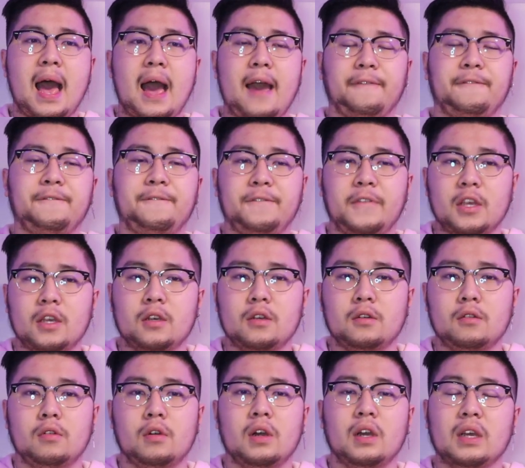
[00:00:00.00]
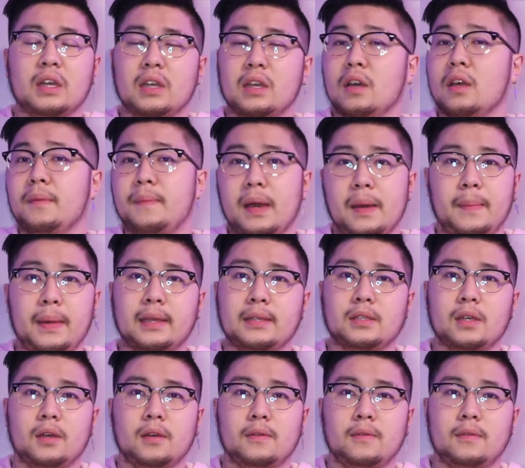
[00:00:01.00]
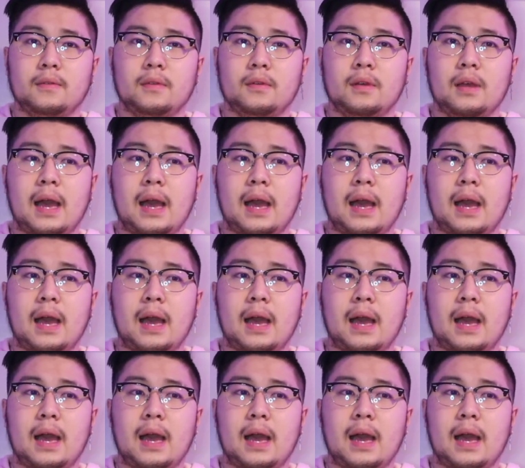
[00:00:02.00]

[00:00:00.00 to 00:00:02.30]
I feel good about myself.